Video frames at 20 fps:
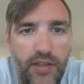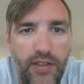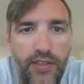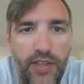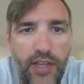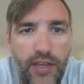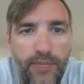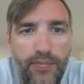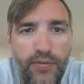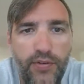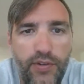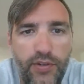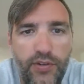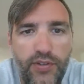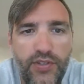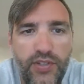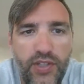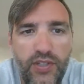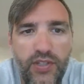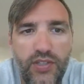They
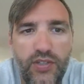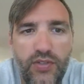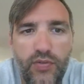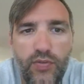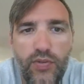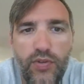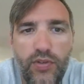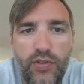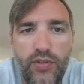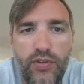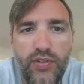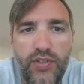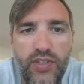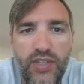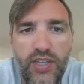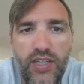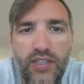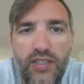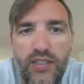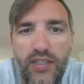produce and store their
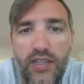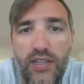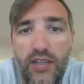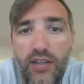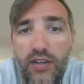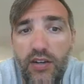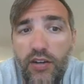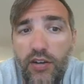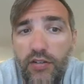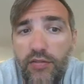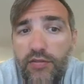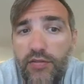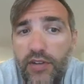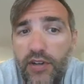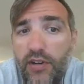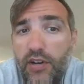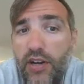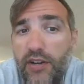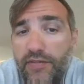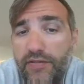seeds in an
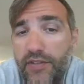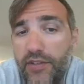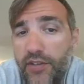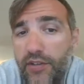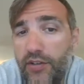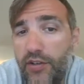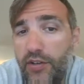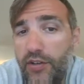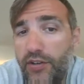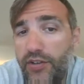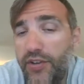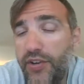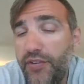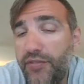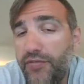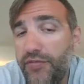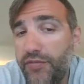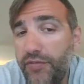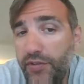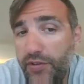ovary, often called
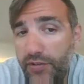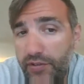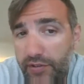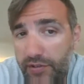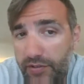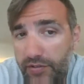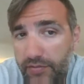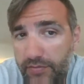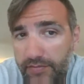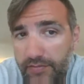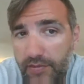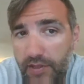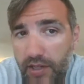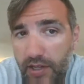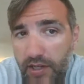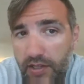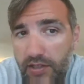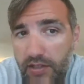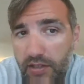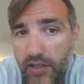a fruit.
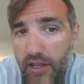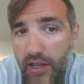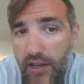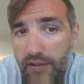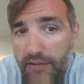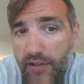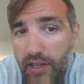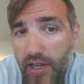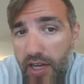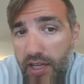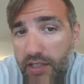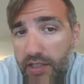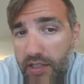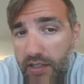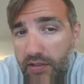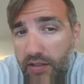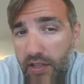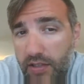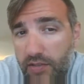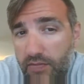Okay, so they have a
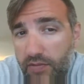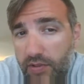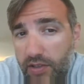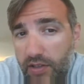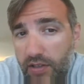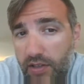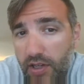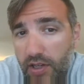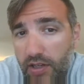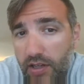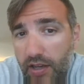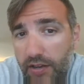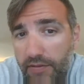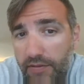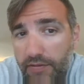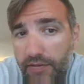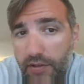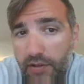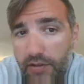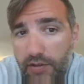casing that's in
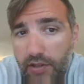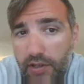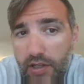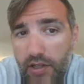that fruit.